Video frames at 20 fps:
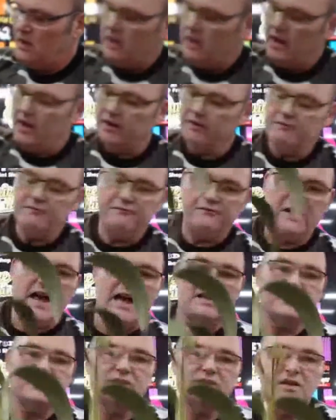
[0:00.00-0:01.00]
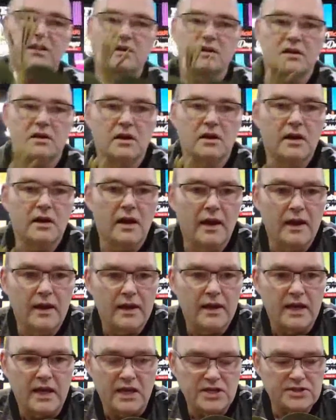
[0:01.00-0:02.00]
and a flask
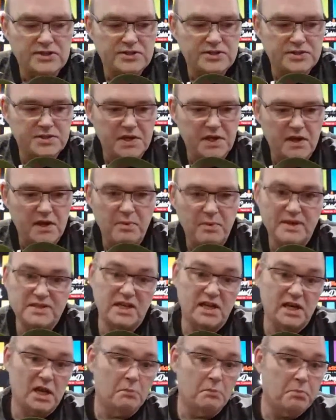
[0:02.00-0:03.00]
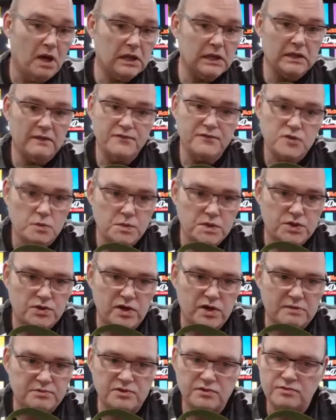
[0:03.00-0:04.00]
is basically a bottle of some
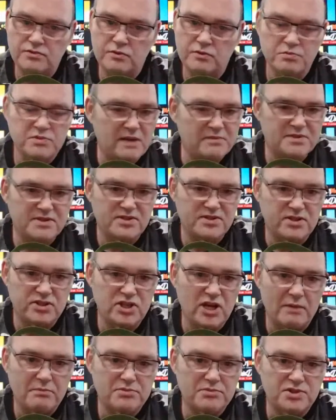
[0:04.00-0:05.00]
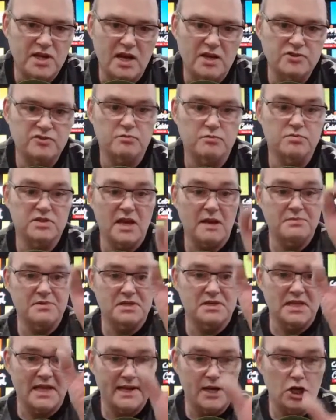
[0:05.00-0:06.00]
description. Sometimes it's a jam jar, sometimes
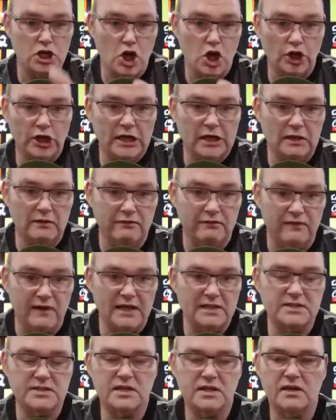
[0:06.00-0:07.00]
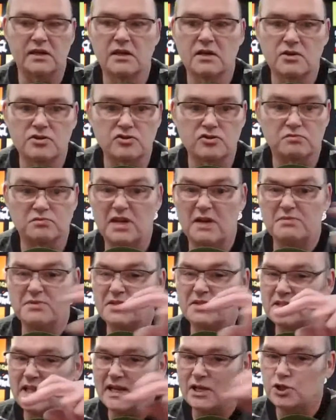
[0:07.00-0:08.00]
it's like a conical flask, sometimes
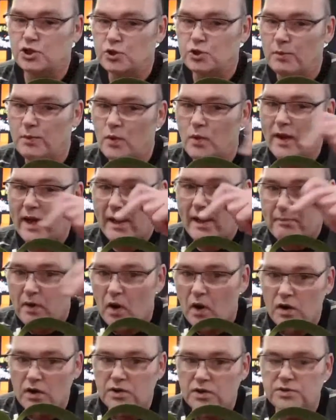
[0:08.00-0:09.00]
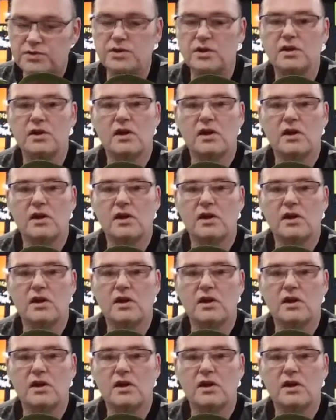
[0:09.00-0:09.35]
it's like a Tupperware box,